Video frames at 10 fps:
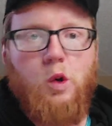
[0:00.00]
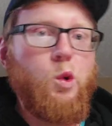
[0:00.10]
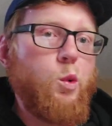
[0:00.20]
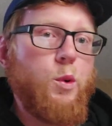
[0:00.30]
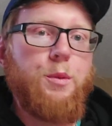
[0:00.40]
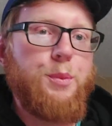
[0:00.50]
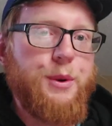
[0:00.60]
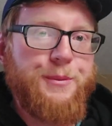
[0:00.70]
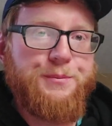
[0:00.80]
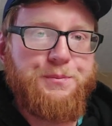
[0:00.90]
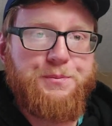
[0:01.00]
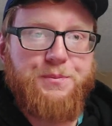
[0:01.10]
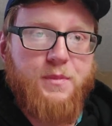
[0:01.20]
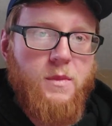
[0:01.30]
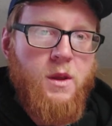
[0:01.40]
group,
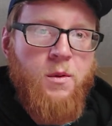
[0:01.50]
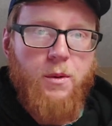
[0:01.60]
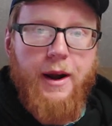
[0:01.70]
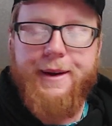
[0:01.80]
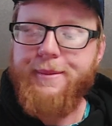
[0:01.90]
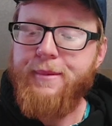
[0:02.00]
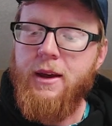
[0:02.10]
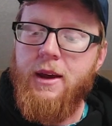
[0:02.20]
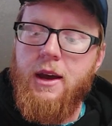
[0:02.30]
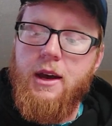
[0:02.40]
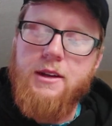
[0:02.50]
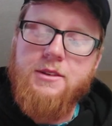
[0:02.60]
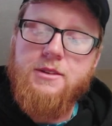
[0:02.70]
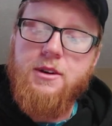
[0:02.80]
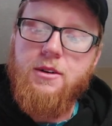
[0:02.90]
right?
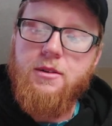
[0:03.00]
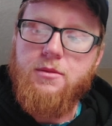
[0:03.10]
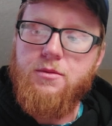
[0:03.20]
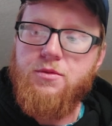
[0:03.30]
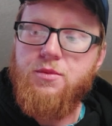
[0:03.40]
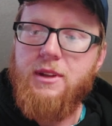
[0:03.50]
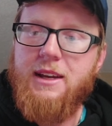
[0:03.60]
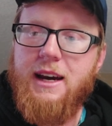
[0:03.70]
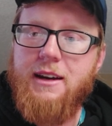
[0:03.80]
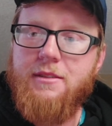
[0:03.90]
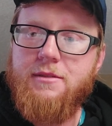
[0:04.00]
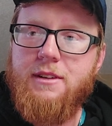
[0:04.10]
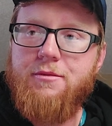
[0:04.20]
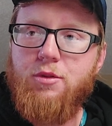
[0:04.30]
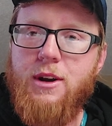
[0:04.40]
And so it's really kind of
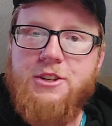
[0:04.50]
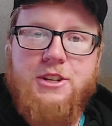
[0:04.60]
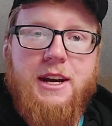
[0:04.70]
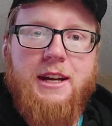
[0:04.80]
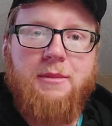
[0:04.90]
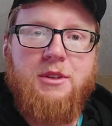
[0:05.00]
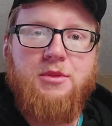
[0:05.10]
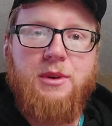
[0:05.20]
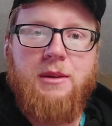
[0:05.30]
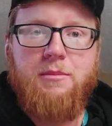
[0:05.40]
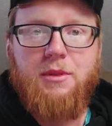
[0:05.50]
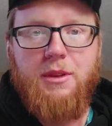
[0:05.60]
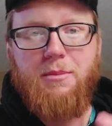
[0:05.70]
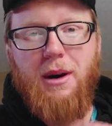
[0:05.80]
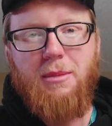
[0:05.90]
differentiating between
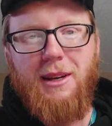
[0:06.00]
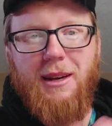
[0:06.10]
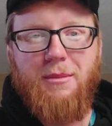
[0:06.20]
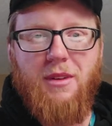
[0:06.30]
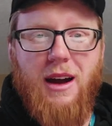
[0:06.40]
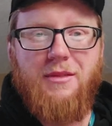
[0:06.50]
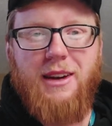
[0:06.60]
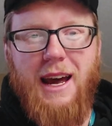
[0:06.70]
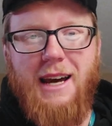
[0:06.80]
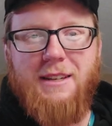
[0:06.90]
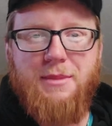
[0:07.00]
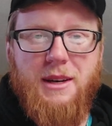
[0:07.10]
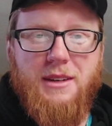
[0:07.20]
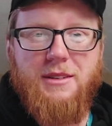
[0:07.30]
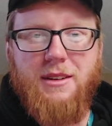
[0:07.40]
the public and private
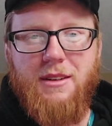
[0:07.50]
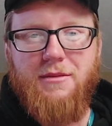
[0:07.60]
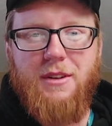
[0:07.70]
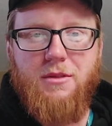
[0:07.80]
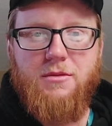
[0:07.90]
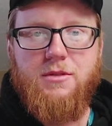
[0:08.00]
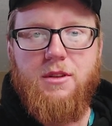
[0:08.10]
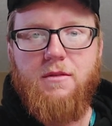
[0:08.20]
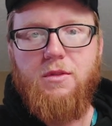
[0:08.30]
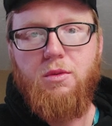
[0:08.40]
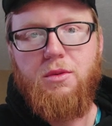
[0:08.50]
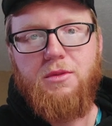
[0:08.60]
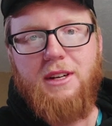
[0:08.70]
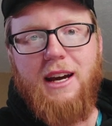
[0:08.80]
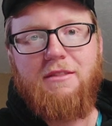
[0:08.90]
aspects of the Federal Reserve, to where
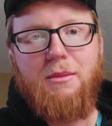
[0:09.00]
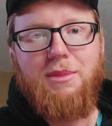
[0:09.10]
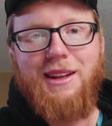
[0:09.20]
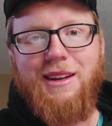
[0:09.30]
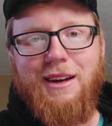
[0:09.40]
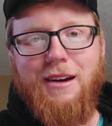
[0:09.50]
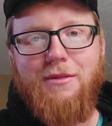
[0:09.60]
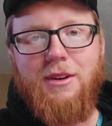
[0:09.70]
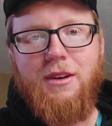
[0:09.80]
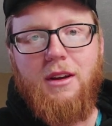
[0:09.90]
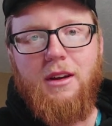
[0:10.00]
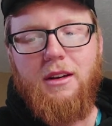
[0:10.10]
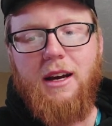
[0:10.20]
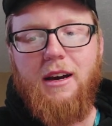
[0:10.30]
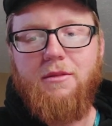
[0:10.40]
there's kind of a blending of it,
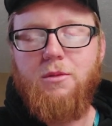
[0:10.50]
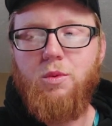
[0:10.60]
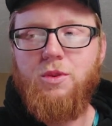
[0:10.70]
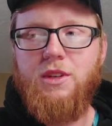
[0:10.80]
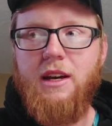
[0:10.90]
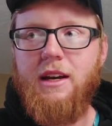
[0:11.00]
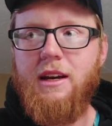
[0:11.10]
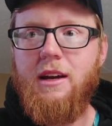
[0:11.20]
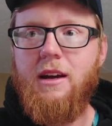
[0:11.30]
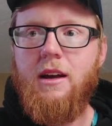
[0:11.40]
and kind of, we'll say,